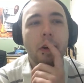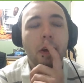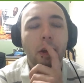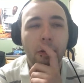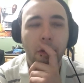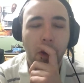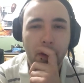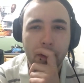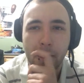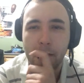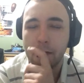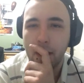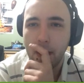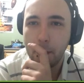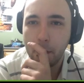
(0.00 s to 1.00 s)
So I sat
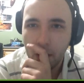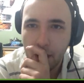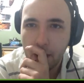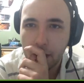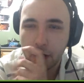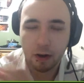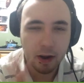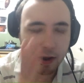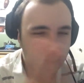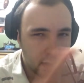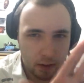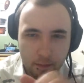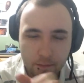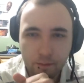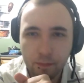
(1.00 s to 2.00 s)
there and I pondered.
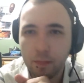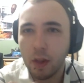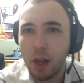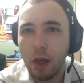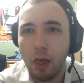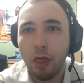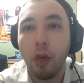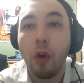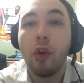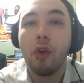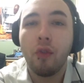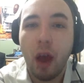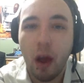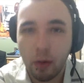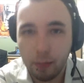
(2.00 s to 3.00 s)
3rd
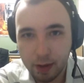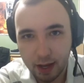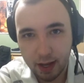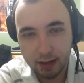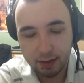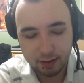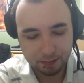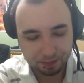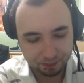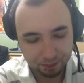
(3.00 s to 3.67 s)
round begins.